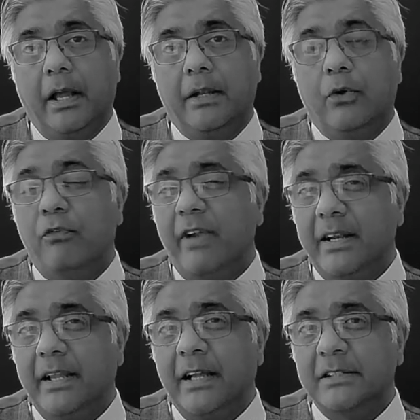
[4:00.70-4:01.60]
And
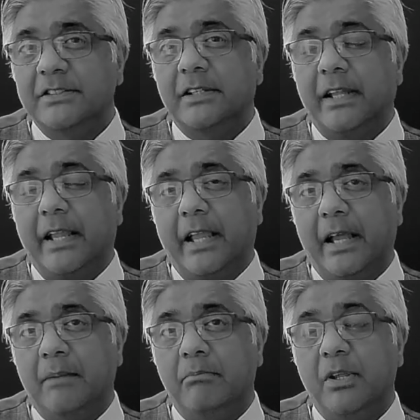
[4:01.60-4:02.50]
ovarian cancer
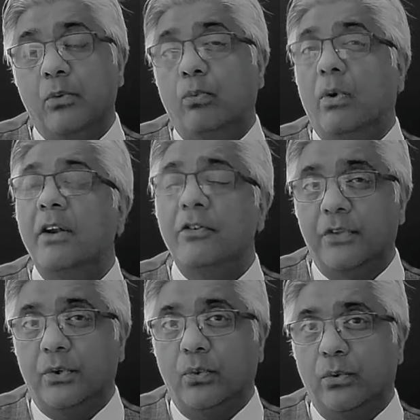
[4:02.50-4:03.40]
can be one
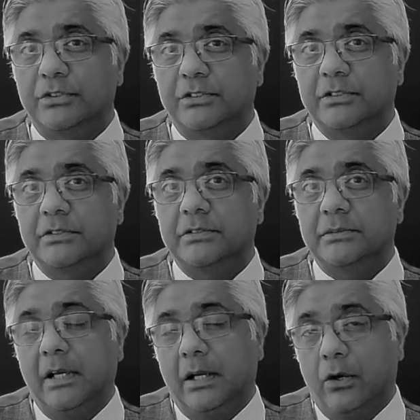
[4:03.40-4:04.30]
of the causes
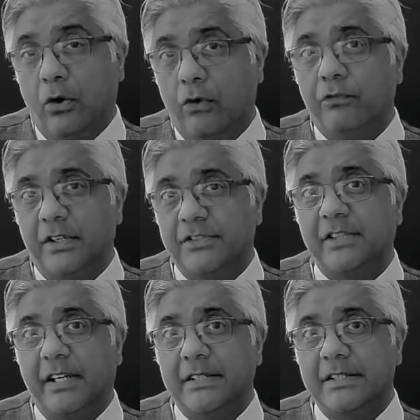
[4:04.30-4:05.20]
of
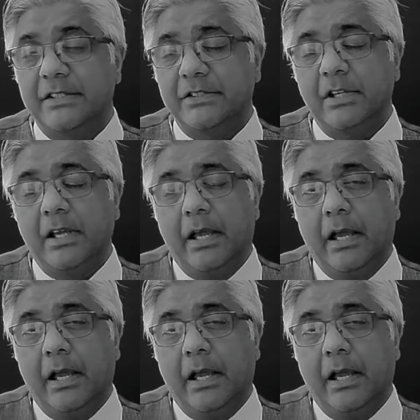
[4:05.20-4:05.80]
ascites.